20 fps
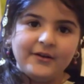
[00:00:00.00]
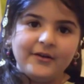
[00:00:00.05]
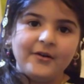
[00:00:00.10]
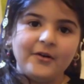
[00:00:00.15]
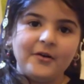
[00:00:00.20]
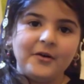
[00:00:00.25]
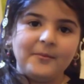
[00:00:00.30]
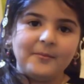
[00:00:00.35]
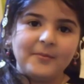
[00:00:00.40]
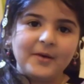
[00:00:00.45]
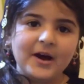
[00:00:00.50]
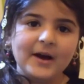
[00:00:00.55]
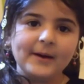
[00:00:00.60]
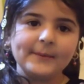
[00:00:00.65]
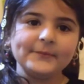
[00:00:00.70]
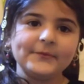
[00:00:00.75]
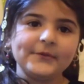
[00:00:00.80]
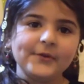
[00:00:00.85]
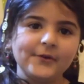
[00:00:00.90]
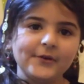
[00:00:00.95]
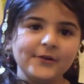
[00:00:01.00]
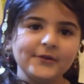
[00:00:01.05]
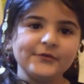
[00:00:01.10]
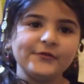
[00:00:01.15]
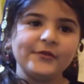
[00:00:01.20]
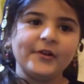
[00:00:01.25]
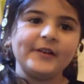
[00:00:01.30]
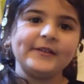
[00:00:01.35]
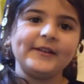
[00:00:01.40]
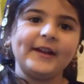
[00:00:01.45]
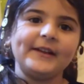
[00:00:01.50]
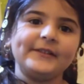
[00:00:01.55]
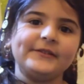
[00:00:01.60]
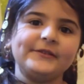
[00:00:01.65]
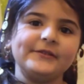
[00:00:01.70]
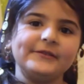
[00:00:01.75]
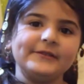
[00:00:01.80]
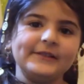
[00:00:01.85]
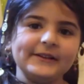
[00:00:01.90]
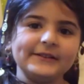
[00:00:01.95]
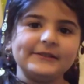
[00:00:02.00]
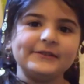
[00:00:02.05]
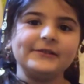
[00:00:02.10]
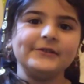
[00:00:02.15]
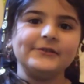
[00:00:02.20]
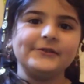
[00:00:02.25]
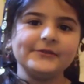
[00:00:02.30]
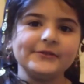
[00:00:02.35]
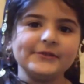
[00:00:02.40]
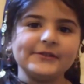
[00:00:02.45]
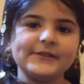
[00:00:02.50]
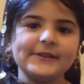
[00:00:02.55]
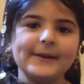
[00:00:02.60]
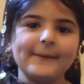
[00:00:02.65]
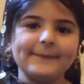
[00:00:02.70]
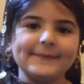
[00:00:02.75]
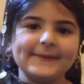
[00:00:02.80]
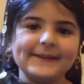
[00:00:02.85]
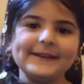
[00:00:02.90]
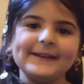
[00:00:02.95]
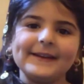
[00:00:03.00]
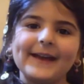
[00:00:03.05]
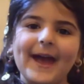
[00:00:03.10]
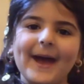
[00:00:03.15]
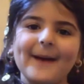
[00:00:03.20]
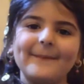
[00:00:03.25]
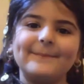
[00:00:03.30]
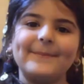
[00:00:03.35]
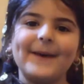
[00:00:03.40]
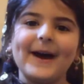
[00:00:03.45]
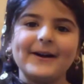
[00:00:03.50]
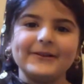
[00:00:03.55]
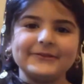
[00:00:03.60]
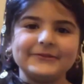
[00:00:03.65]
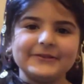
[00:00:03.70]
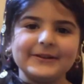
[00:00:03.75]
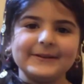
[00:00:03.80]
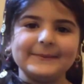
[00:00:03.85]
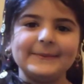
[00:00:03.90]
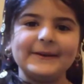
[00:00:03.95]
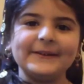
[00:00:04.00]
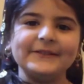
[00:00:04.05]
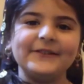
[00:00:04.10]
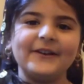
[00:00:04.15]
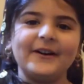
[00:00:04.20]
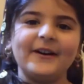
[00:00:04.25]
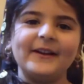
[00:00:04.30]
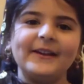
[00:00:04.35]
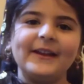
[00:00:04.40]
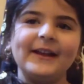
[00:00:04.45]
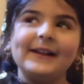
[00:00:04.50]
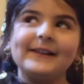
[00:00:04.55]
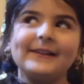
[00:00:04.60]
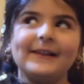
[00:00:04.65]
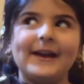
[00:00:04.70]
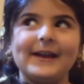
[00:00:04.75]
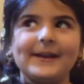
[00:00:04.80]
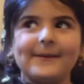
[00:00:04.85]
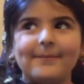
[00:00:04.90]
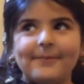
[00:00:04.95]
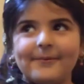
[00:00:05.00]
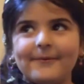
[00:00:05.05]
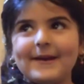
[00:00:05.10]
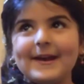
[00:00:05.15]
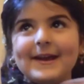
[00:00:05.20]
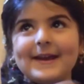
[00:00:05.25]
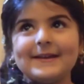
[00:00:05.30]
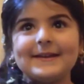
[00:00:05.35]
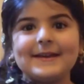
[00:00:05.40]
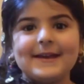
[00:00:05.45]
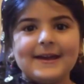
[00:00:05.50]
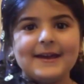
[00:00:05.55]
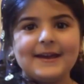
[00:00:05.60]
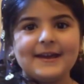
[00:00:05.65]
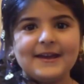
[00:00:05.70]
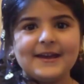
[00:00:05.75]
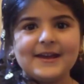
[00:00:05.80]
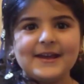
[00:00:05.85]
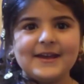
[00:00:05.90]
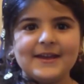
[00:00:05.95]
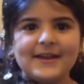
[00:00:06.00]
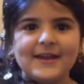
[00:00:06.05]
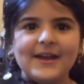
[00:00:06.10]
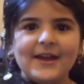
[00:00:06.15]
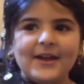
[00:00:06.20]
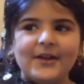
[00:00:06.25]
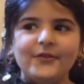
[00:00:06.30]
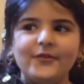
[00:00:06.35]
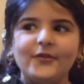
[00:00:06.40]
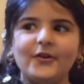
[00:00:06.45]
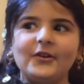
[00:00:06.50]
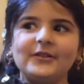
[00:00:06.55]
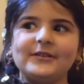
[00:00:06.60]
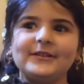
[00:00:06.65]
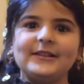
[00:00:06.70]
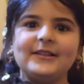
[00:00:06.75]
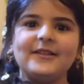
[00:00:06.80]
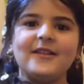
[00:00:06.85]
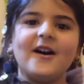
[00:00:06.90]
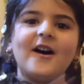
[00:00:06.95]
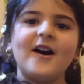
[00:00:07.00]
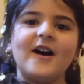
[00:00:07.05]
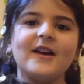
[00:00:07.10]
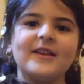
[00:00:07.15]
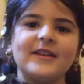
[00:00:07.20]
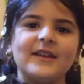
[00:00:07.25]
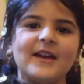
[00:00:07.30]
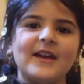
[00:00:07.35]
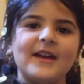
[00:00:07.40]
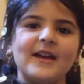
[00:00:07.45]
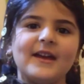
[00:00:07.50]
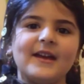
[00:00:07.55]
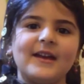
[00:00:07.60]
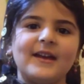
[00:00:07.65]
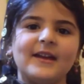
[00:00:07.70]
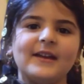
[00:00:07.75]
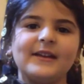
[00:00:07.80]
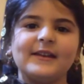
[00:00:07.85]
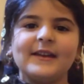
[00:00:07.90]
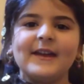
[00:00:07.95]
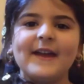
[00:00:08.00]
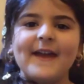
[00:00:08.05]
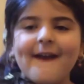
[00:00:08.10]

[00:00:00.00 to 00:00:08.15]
Her mom told her that you need to do something about Ramadan, like praying, not lying,